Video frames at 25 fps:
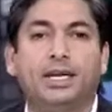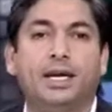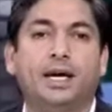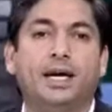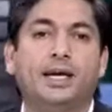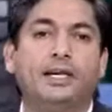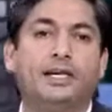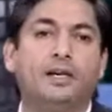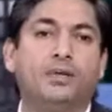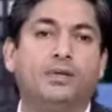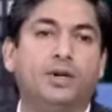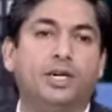
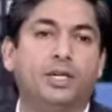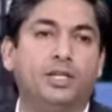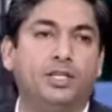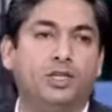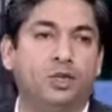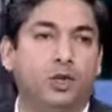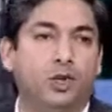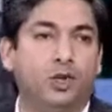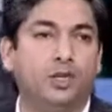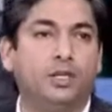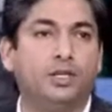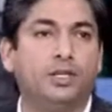at a very
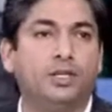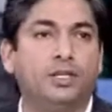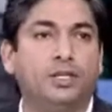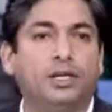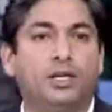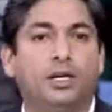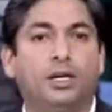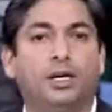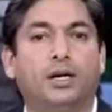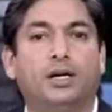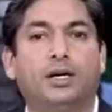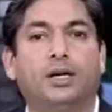short
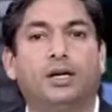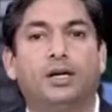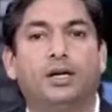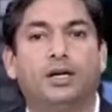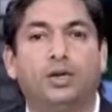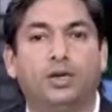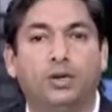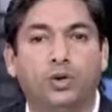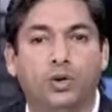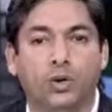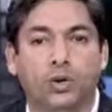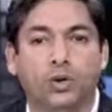
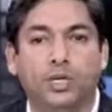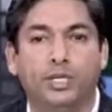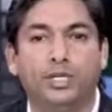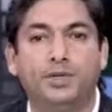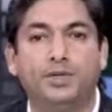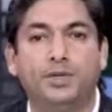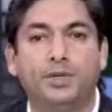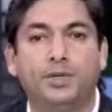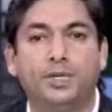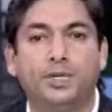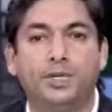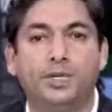notice
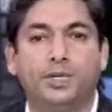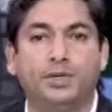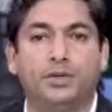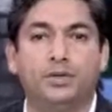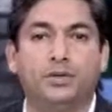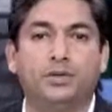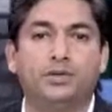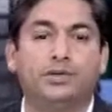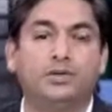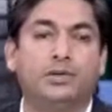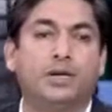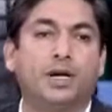period
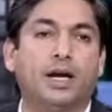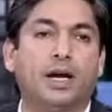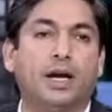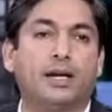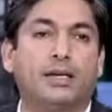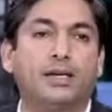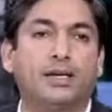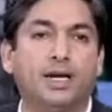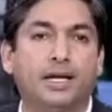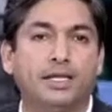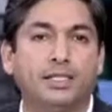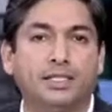
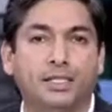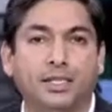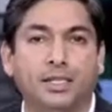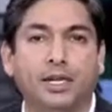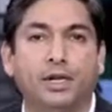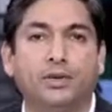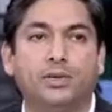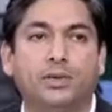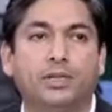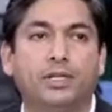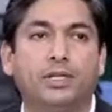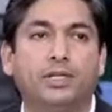at a national
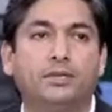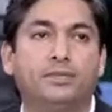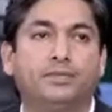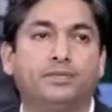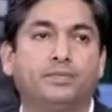level.